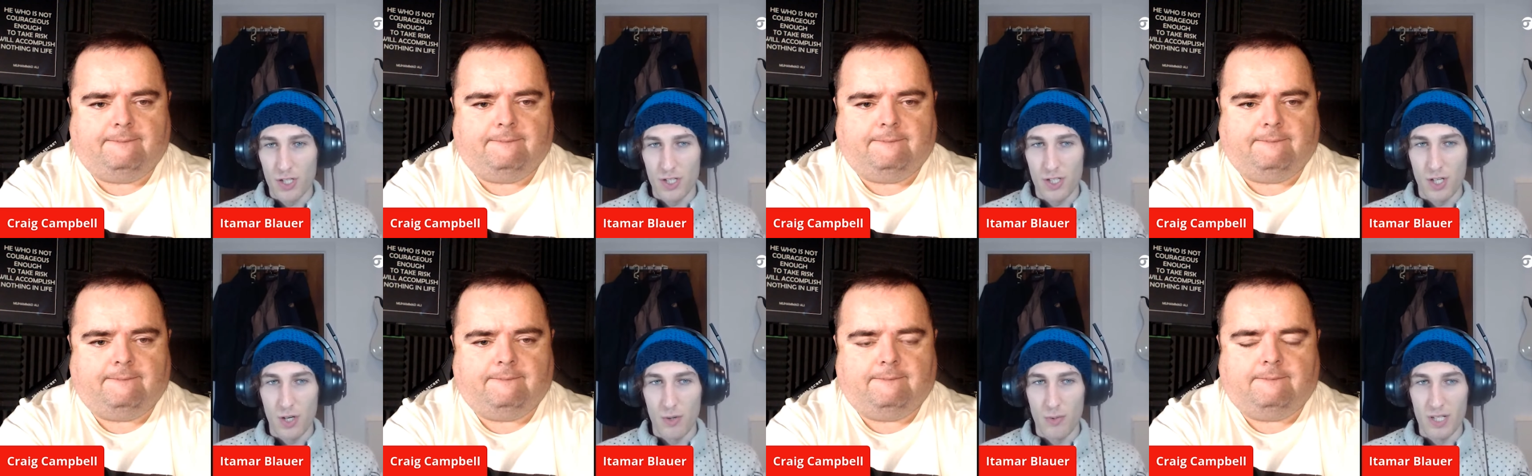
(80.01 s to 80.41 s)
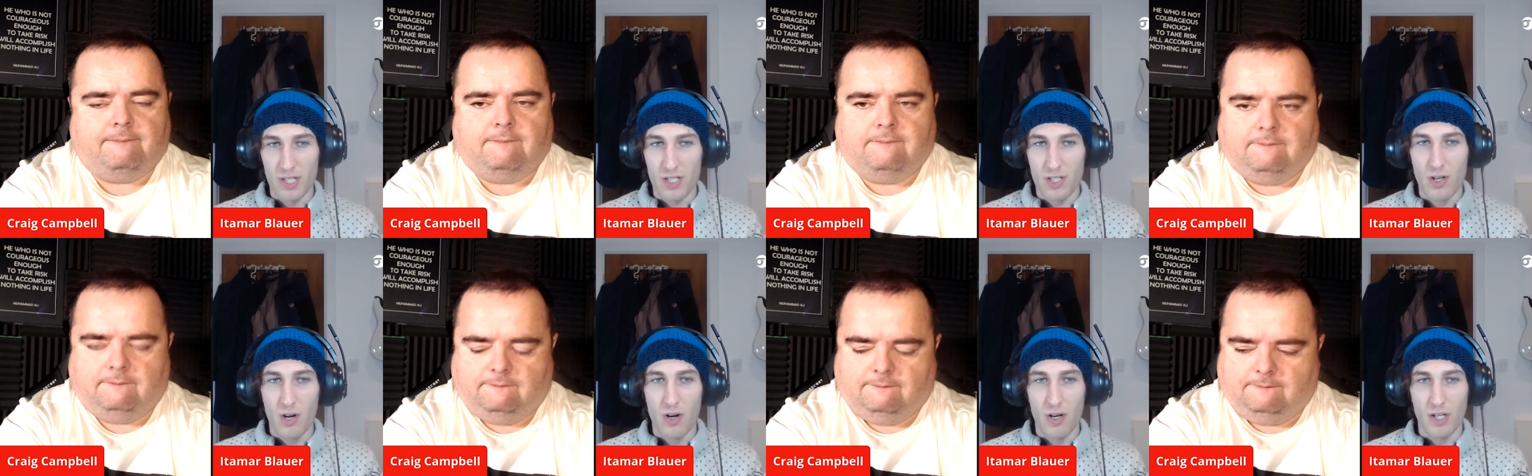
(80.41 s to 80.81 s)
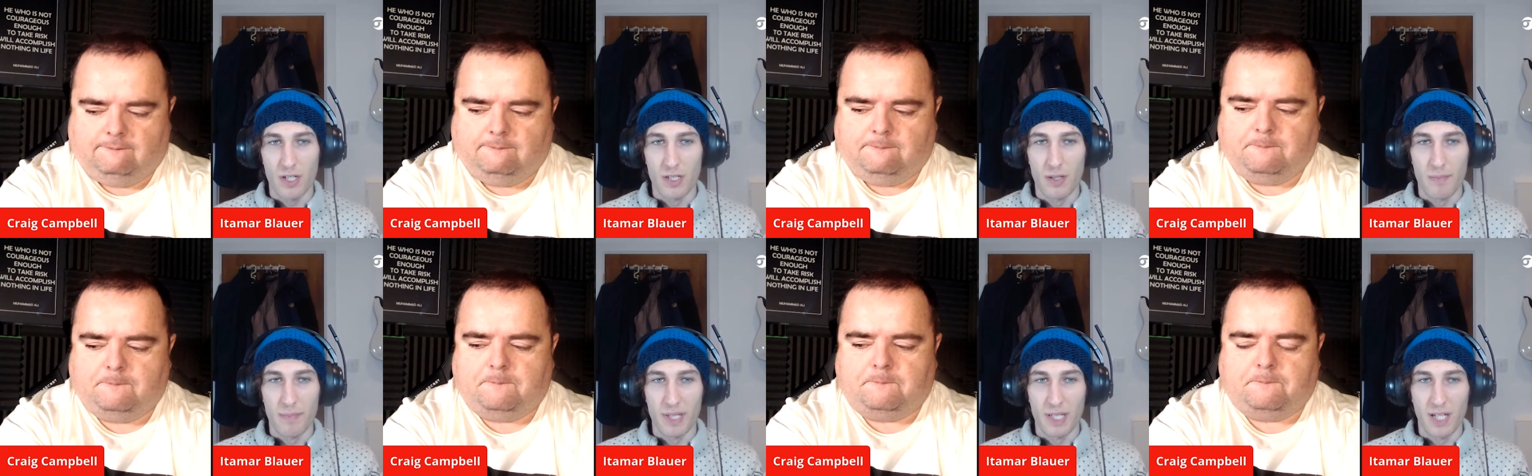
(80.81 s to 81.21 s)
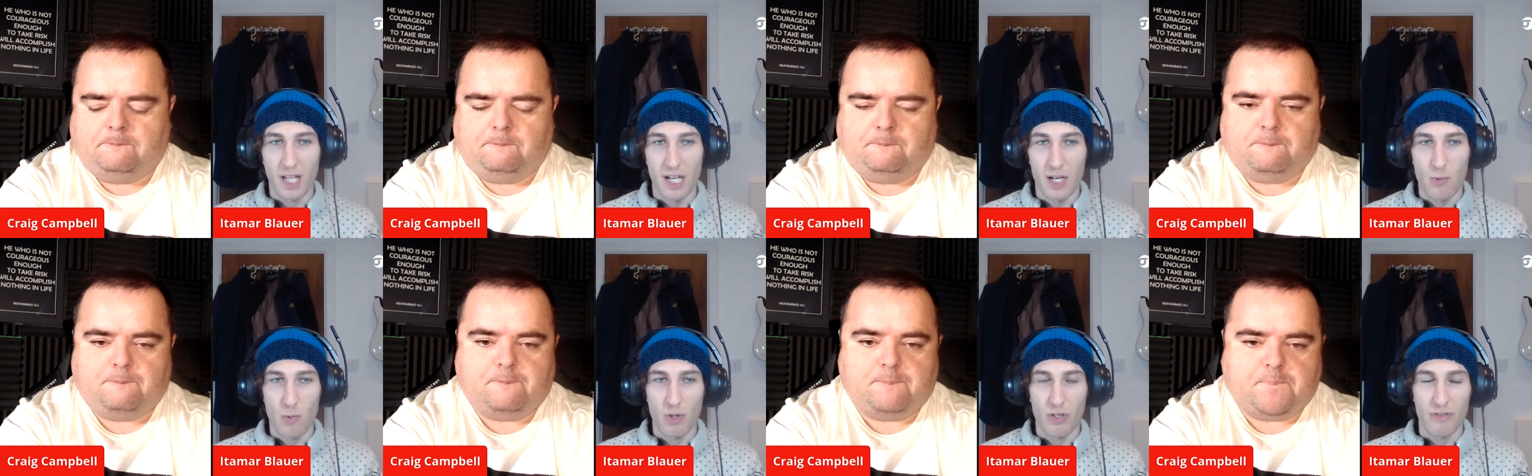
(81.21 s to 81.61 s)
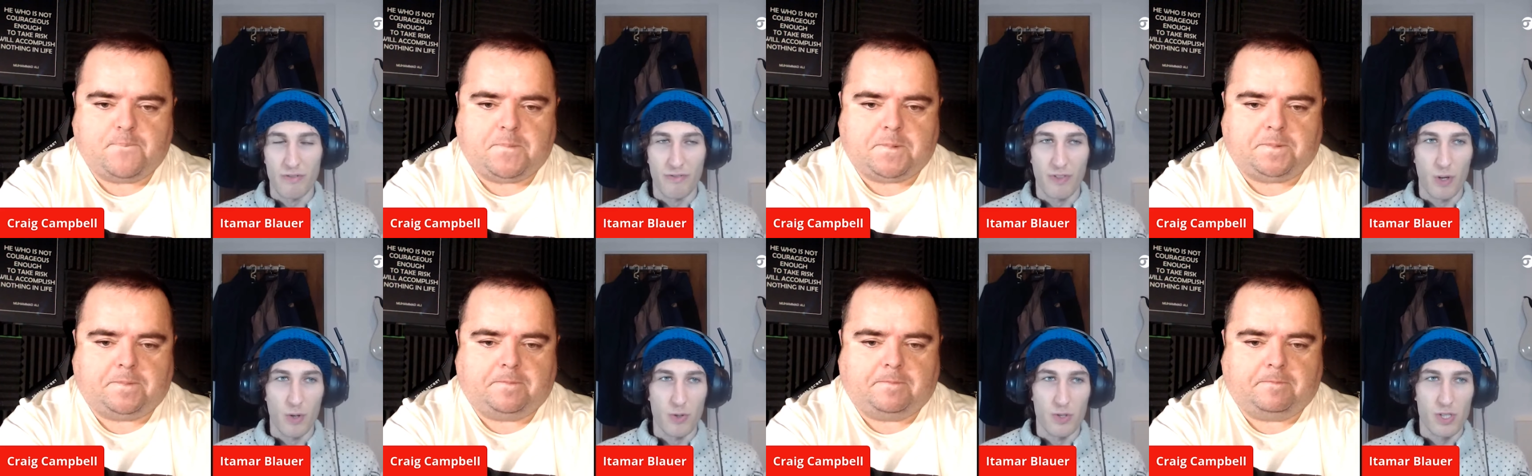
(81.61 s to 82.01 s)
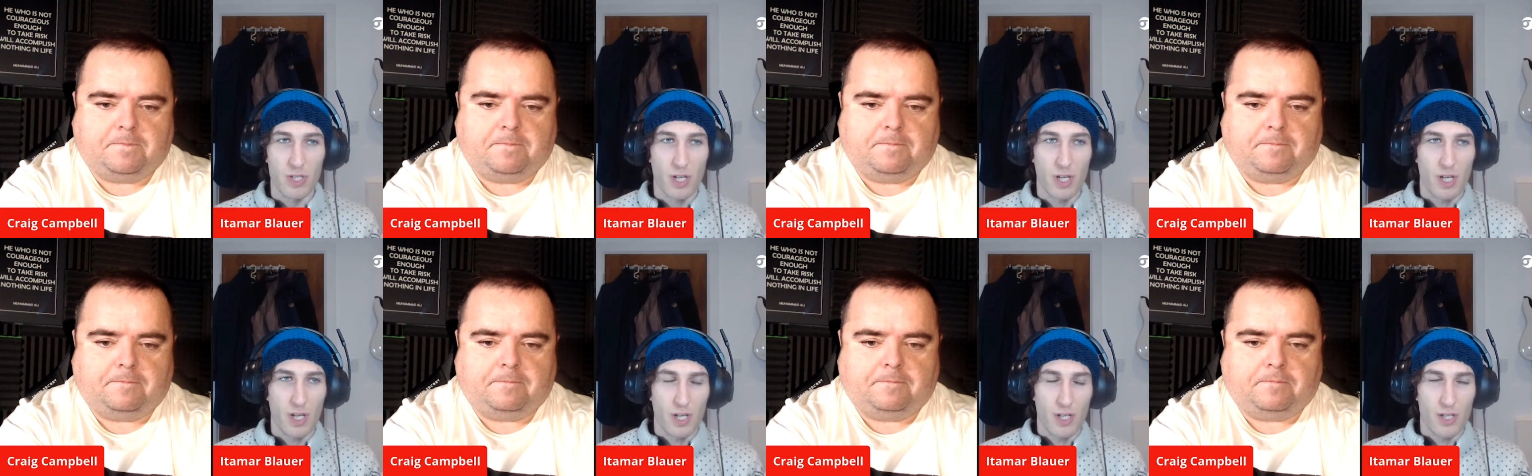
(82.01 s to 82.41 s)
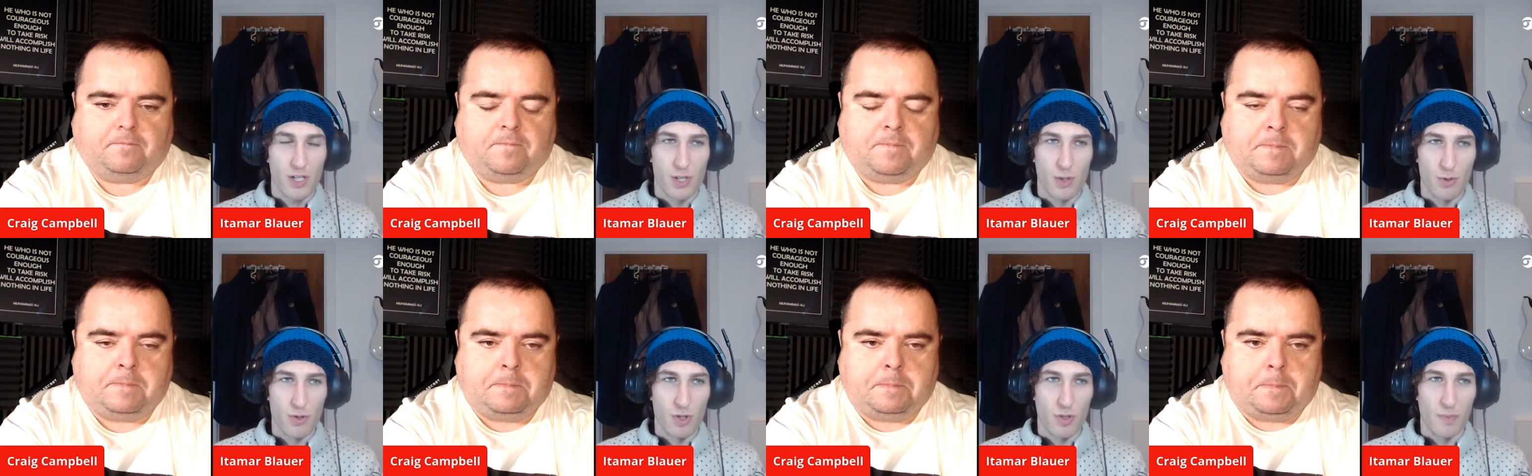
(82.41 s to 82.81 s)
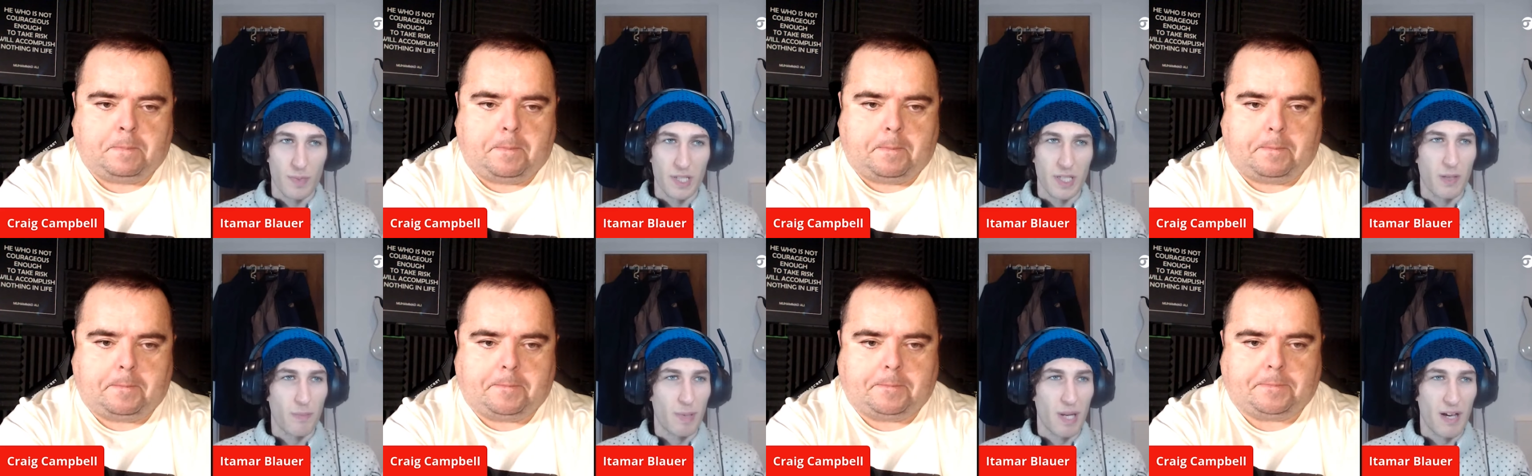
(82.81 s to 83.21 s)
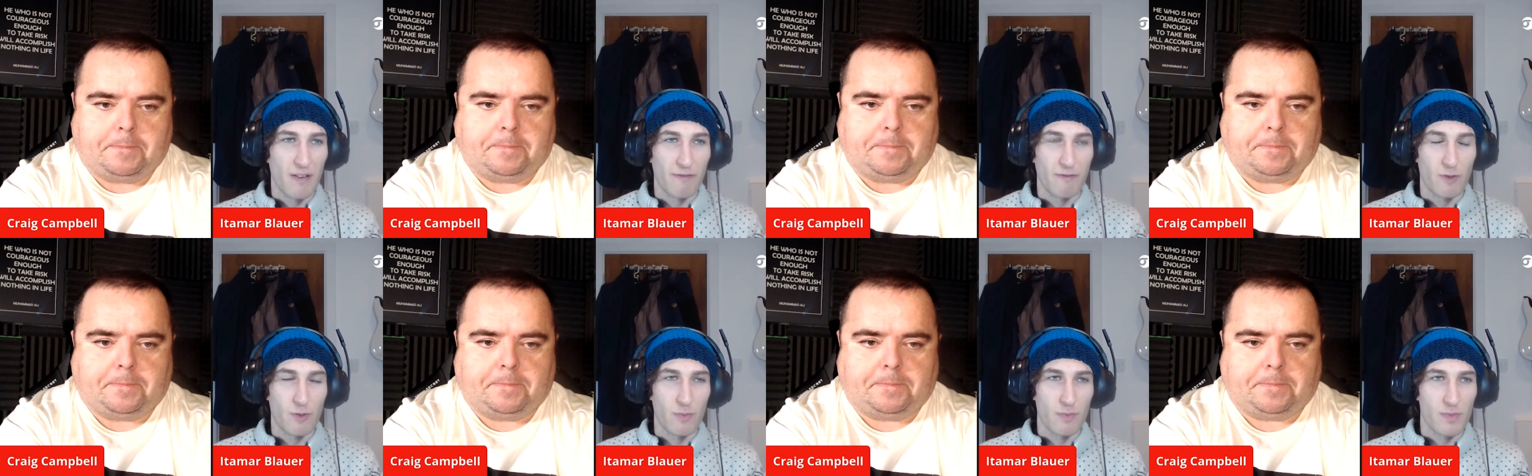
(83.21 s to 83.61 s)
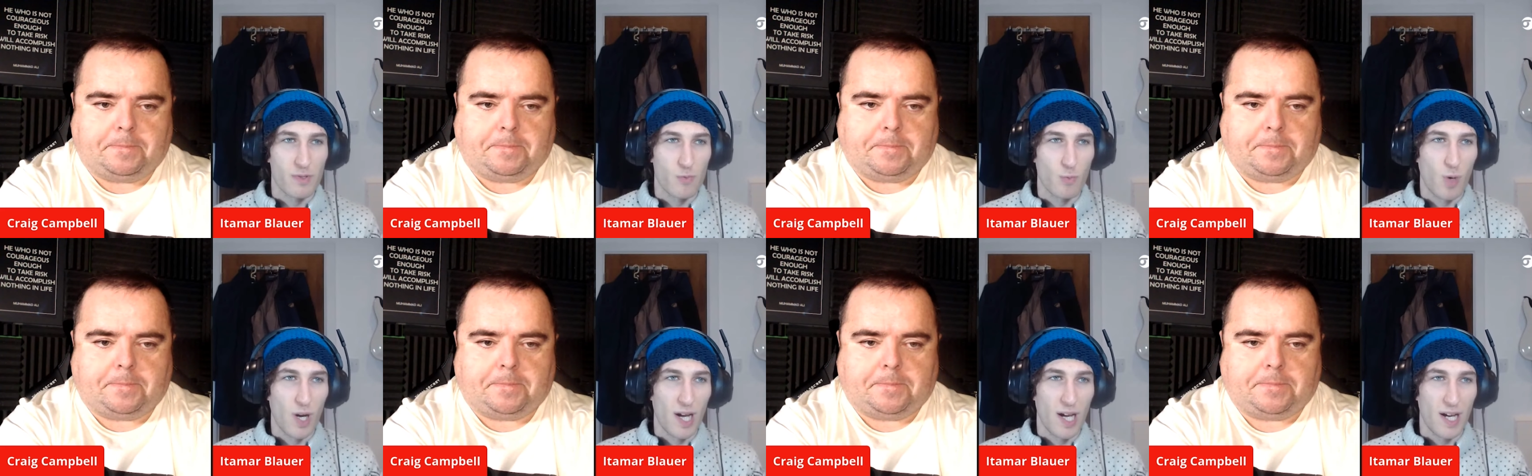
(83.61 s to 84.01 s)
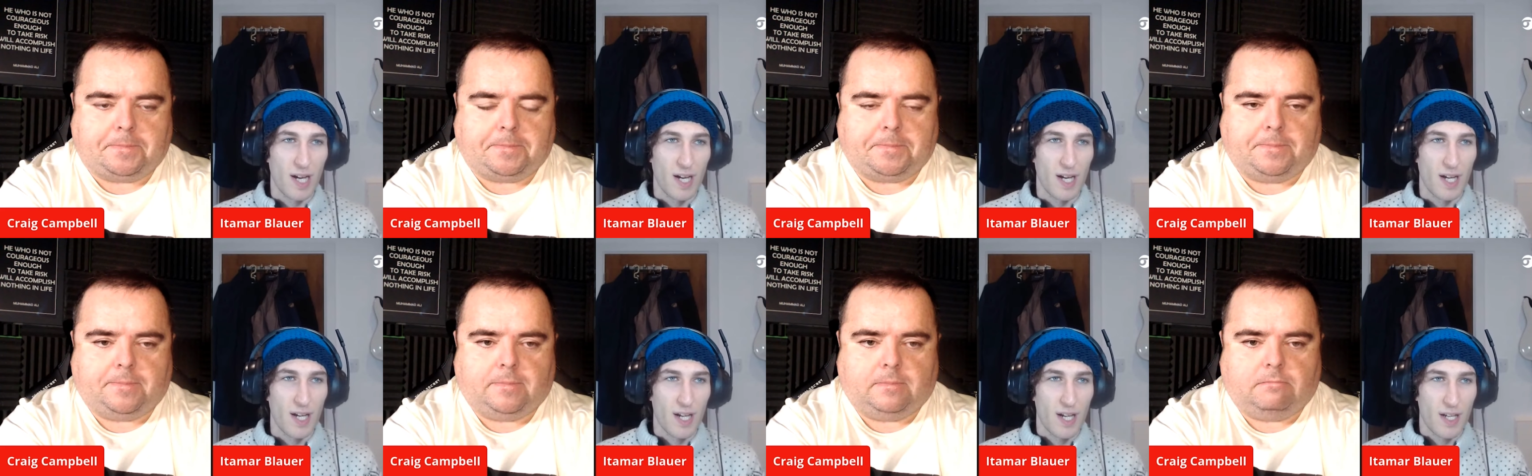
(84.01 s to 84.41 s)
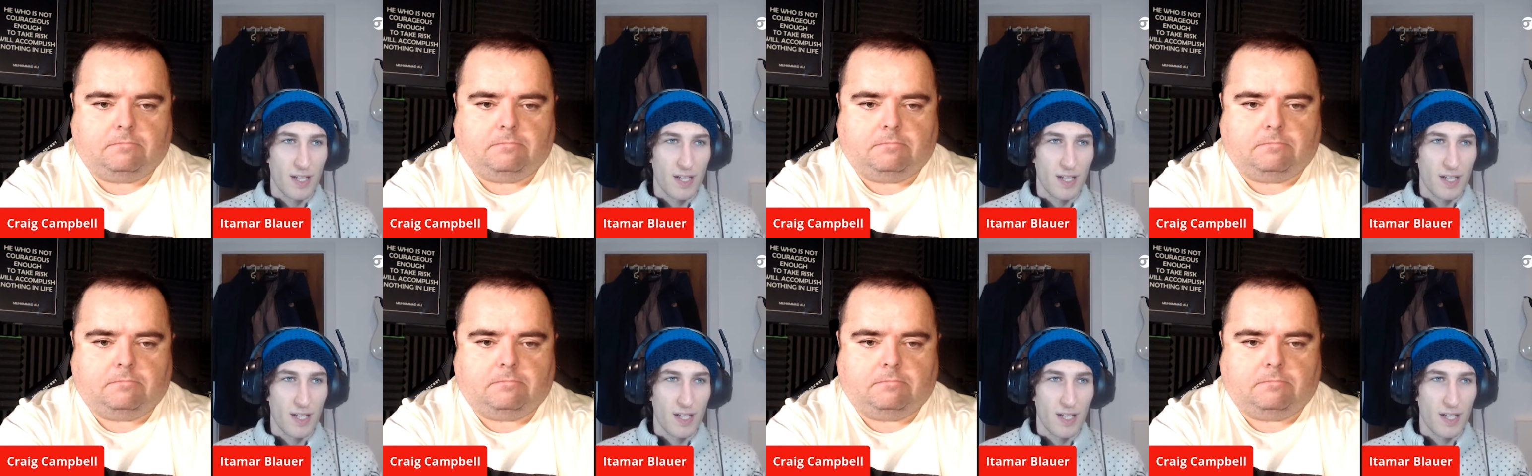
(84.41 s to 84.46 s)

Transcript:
Speaker 1: So it's not going to be like one of those social media platforms where